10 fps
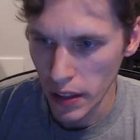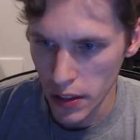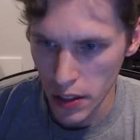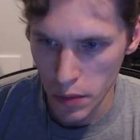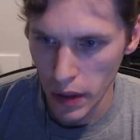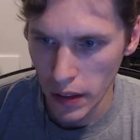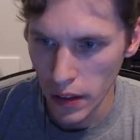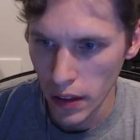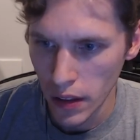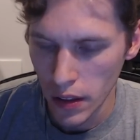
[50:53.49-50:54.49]
This has been
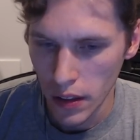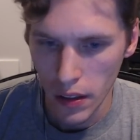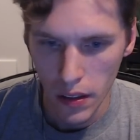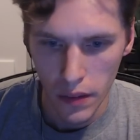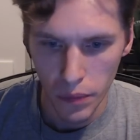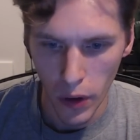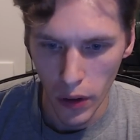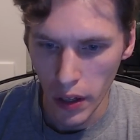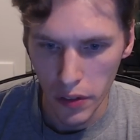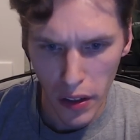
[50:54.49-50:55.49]
a
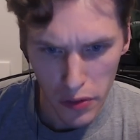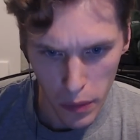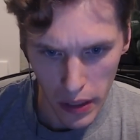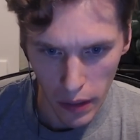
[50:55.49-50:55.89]
lot of fun for me.